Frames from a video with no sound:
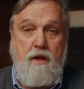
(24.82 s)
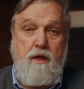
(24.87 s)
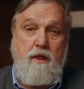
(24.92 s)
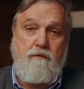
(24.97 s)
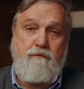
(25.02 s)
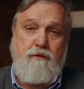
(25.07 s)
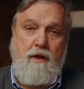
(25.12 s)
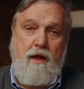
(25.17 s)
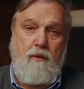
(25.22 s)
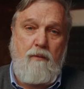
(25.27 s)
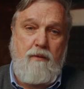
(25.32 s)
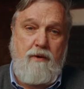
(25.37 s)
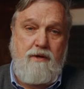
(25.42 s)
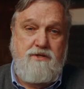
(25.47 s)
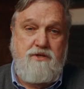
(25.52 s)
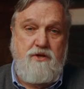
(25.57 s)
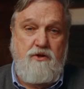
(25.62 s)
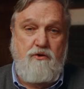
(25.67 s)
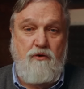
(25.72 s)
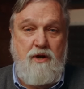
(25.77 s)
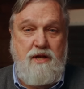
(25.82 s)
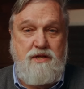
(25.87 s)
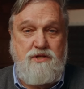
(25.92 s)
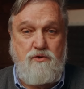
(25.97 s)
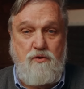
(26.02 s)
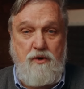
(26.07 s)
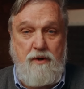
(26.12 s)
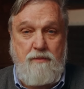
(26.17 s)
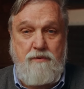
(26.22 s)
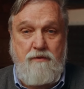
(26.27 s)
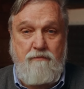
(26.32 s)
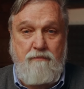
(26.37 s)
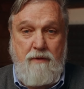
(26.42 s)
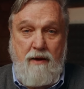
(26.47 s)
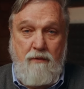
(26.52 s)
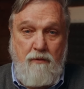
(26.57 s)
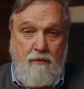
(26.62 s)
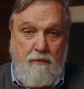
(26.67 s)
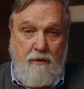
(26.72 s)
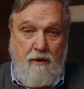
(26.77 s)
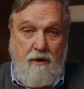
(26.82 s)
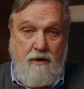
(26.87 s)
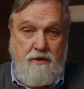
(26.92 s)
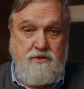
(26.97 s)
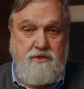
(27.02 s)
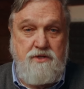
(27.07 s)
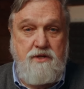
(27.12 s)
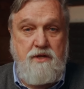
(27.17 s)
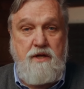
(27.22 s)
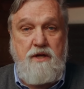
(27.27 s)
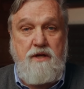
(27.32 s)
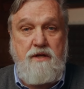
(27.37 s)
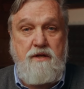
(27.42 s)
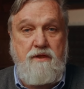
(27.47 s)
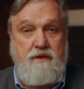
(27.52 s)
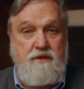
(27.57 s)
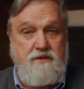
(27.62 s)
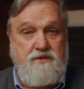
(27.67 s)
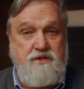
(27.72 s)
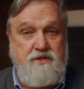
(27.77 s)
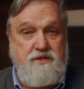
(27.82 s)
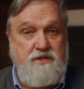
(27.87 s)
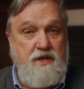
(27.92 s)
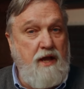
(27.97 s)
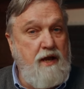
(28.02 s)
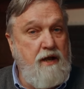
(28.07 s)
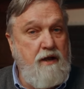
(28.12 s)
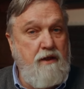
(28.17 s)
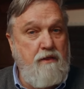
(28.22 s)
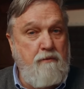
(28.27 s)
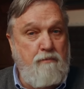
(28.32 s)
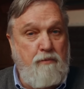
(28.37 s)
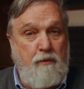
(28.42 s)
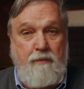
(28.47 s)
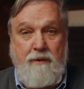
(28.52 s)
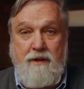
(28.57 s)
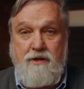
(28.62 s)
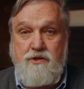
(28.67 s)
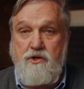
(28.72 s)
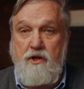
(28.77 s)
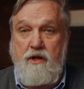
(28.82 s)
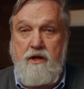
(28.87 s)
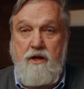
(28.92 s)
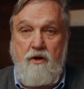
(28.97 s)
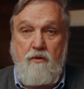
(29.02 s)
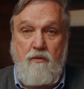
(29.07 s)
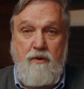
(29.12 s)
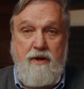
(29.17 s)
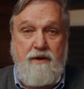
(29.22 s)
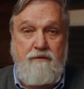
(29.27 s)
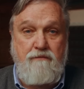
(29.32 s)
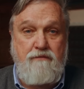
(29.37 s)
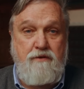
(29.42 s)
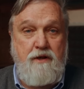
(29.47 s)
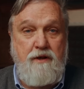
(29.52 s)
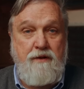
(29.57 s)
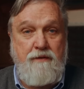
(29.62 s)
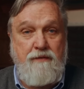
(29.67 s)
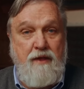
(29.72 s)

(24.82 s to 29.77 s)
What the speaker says: The following is a transcript of my remarks to the Society of the Perpetually Aggrieved.